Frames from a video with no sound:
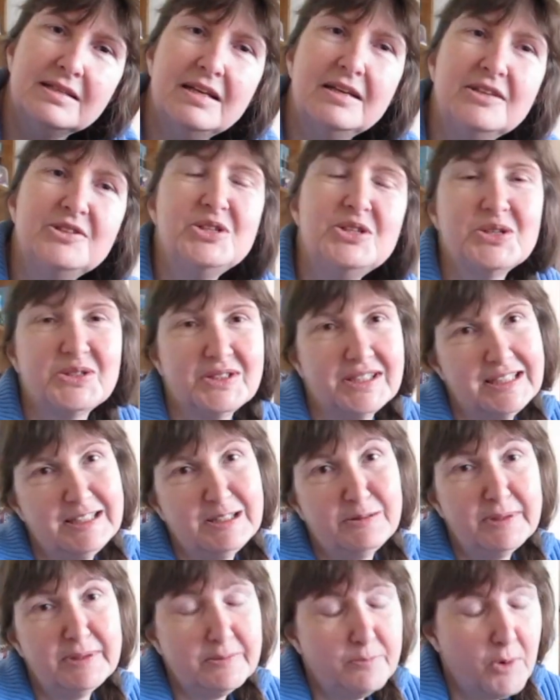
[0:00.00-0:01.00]
adjust a
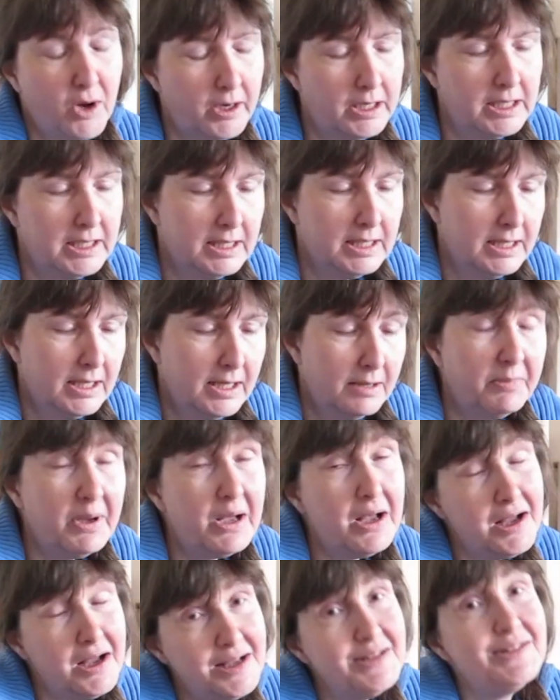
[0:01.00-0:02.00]
little bit more.
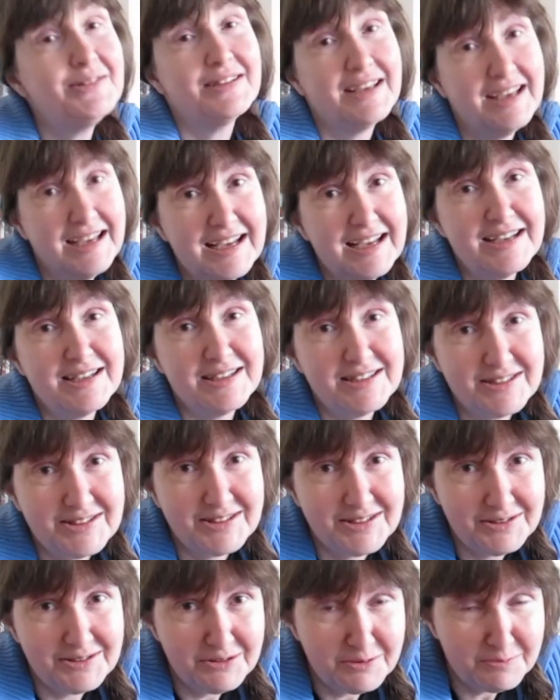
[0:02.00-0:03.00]
But
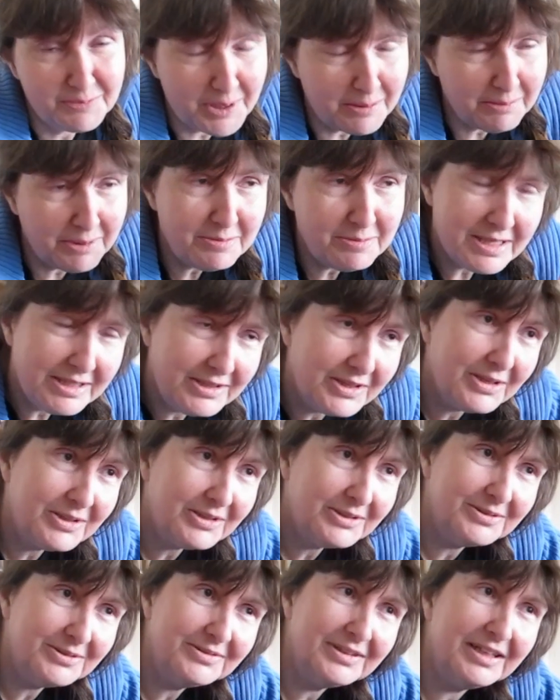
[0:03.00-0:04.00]
as you probably
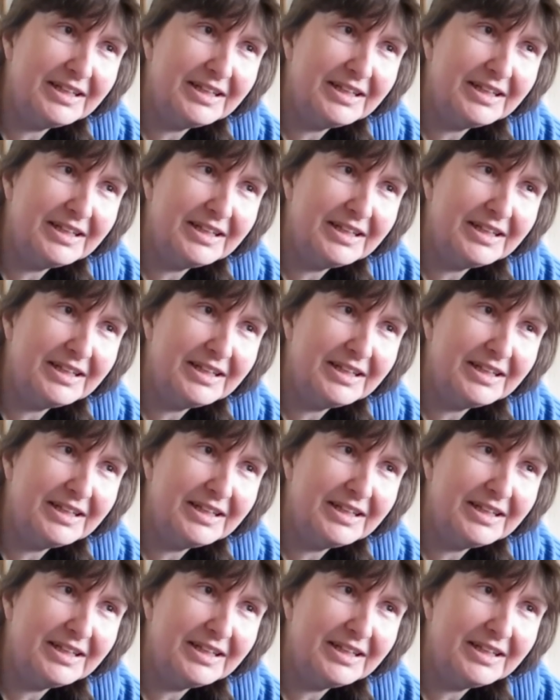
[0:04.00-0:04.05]
know,